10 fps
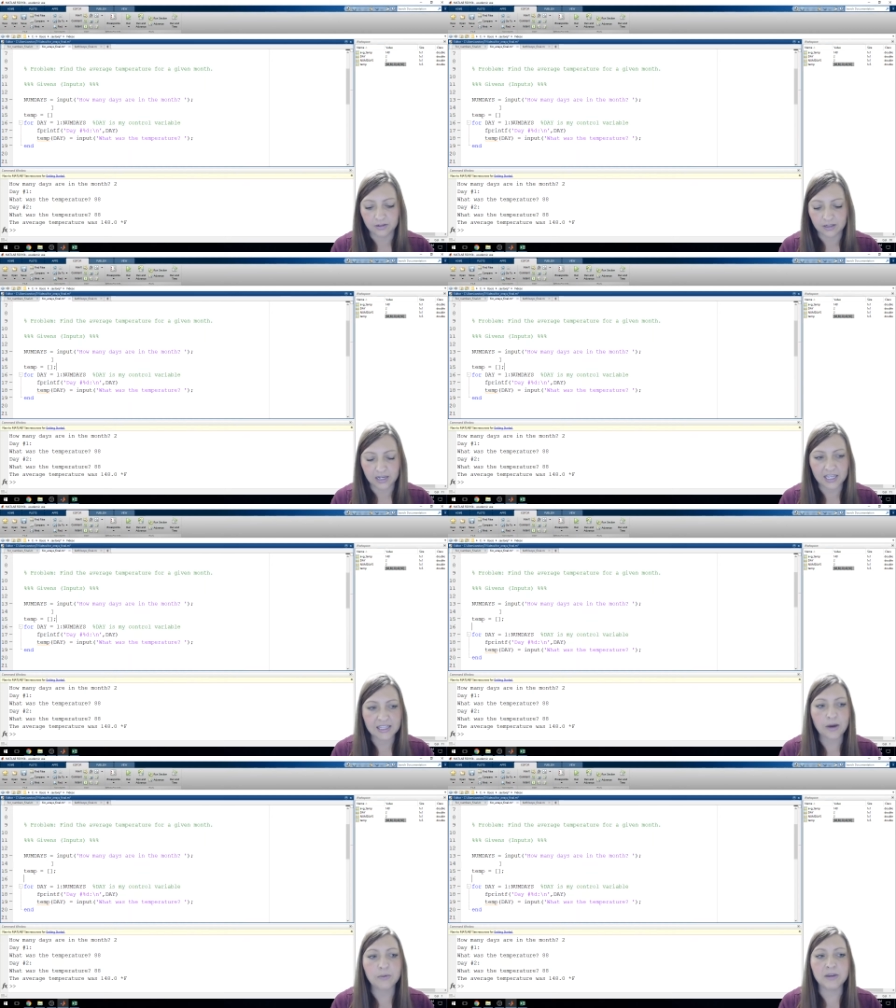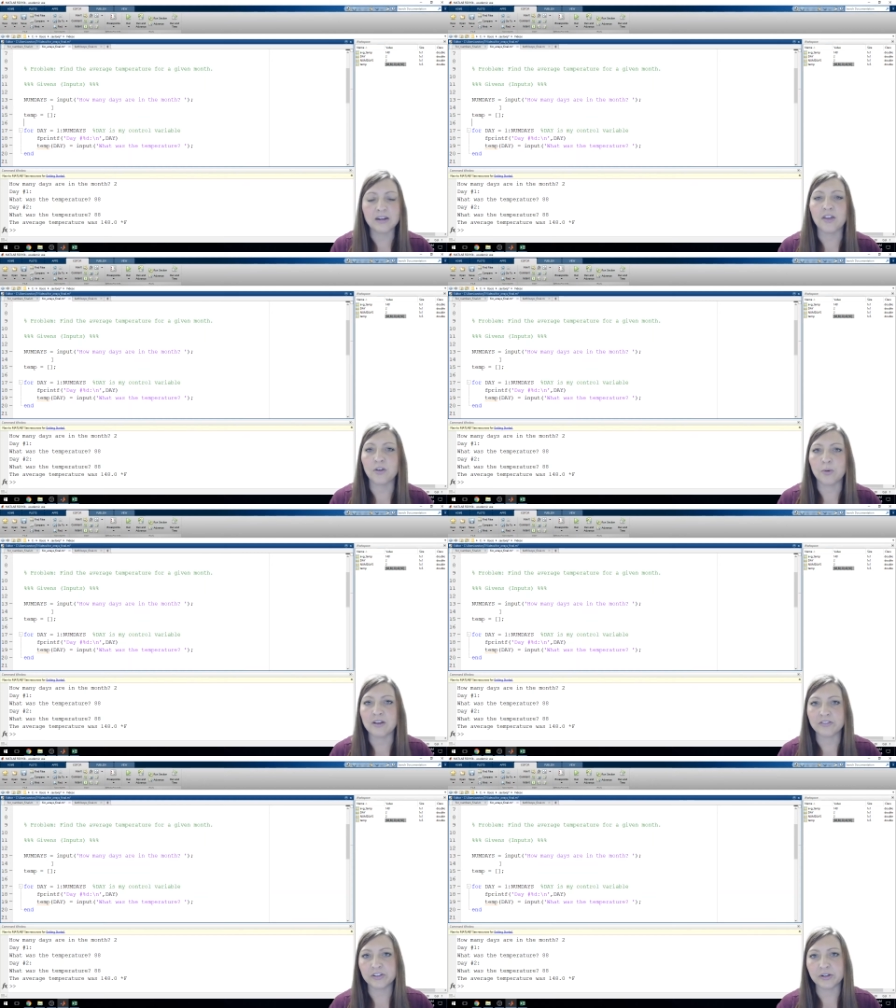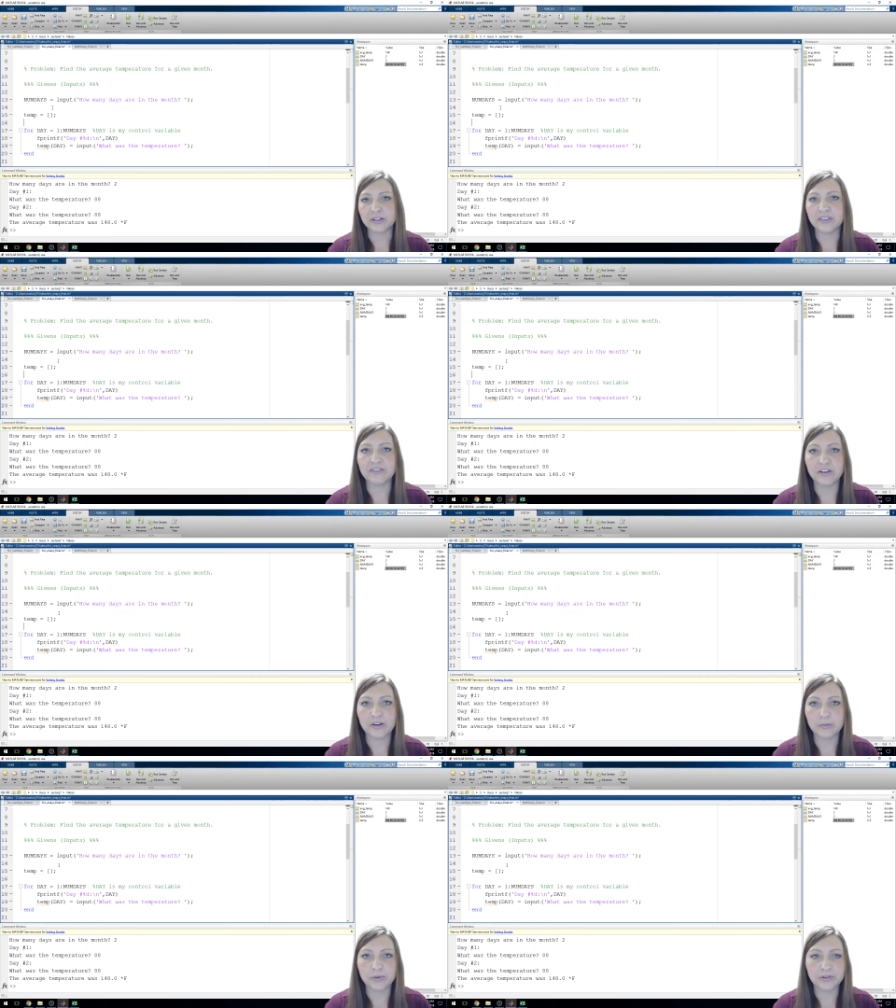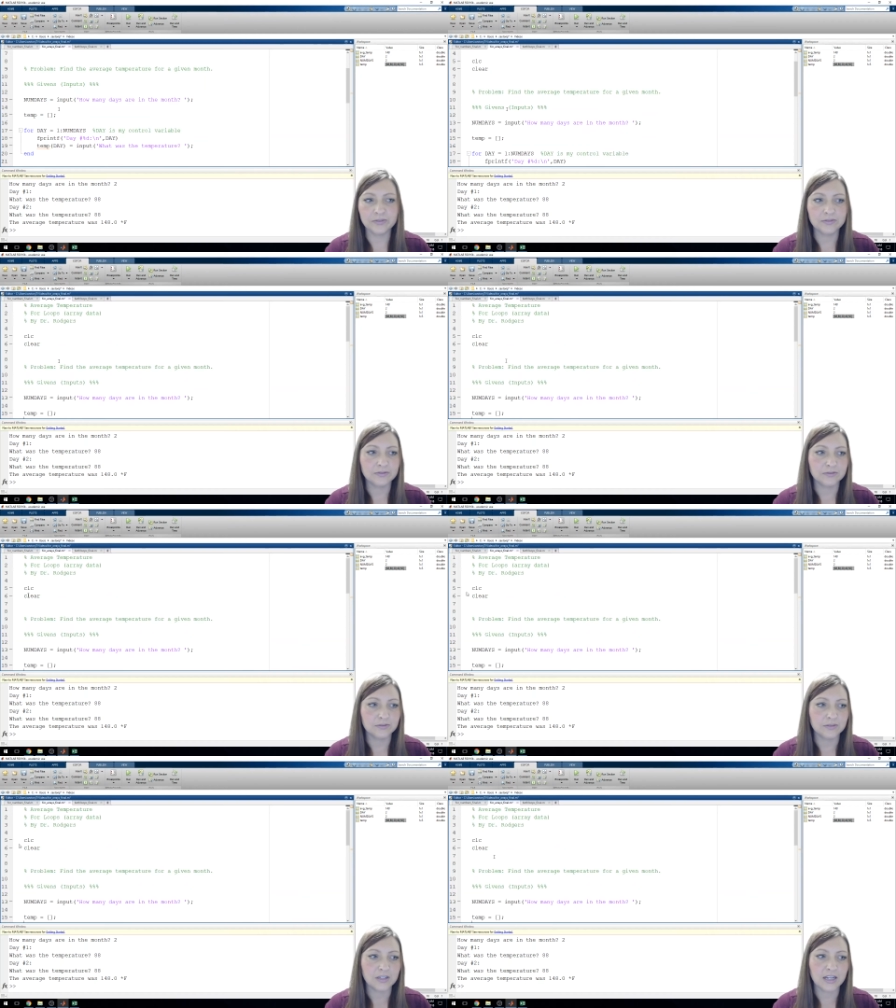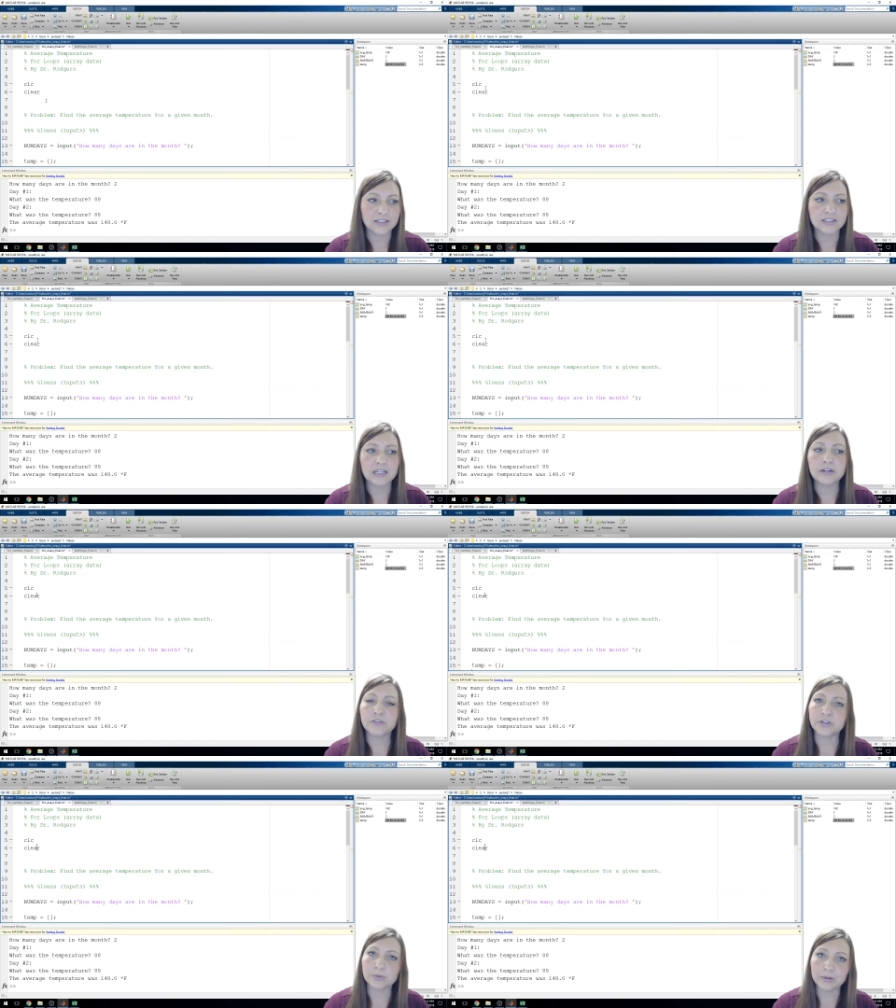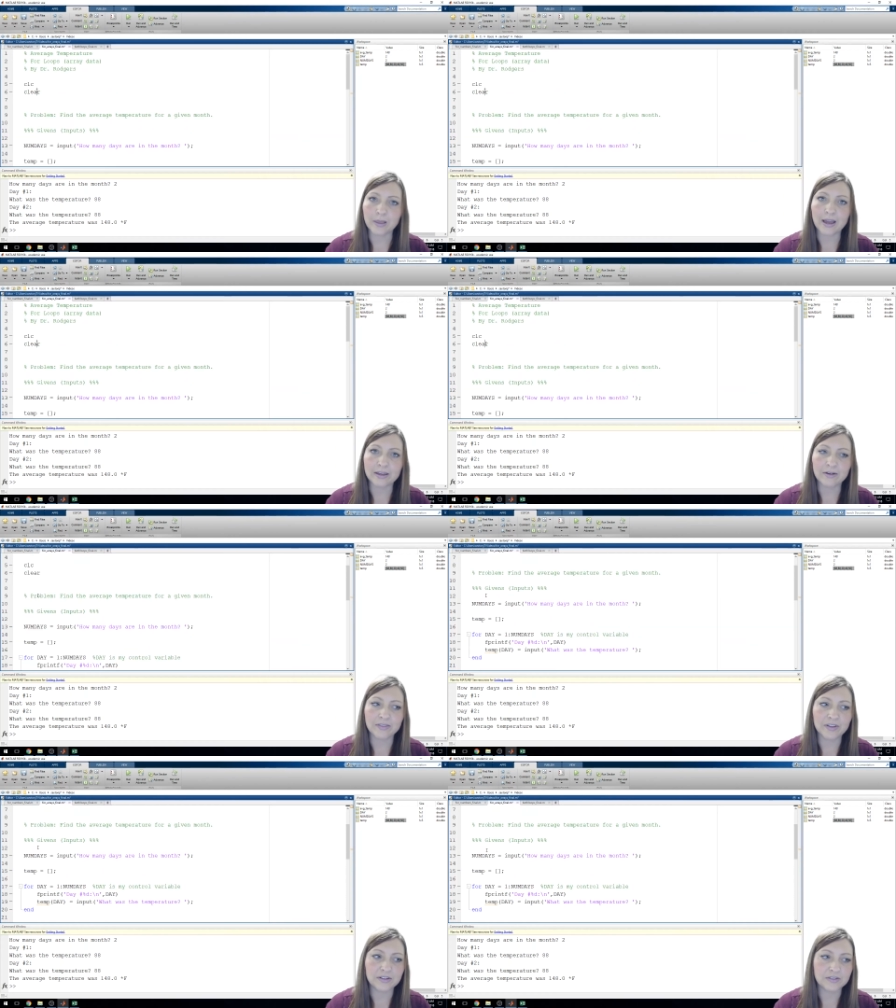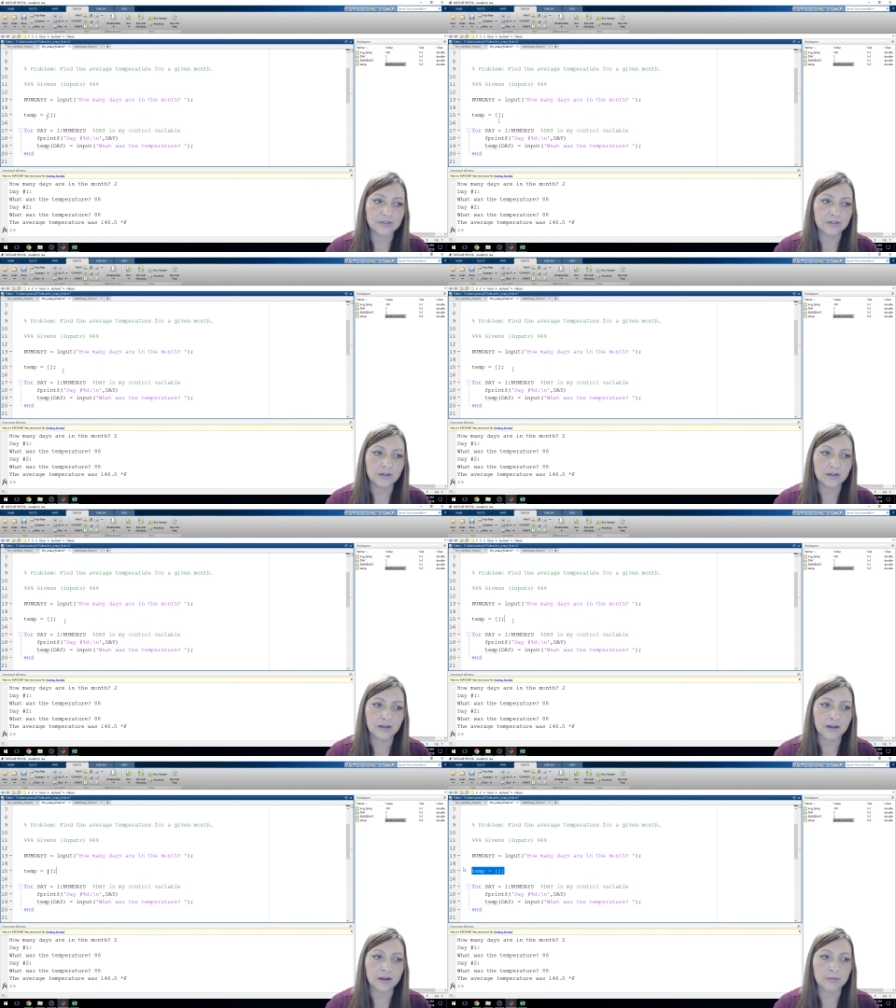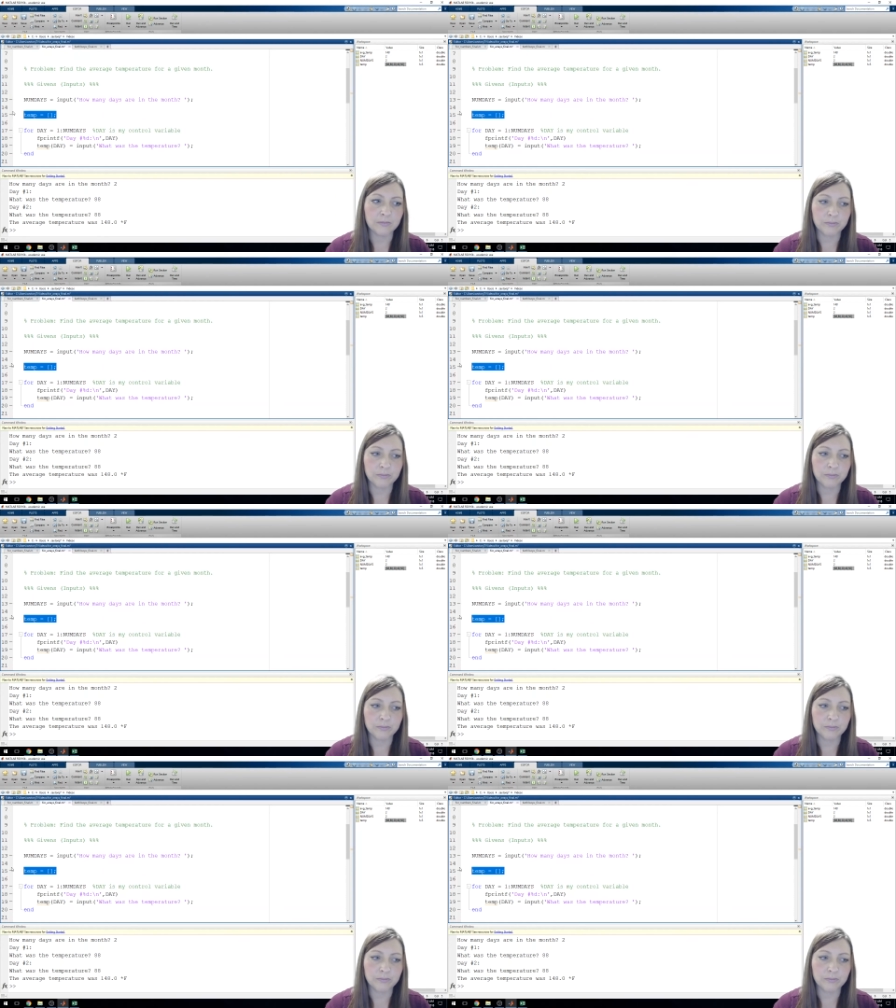And that would be another way of clearing the variable instead of just relying on this.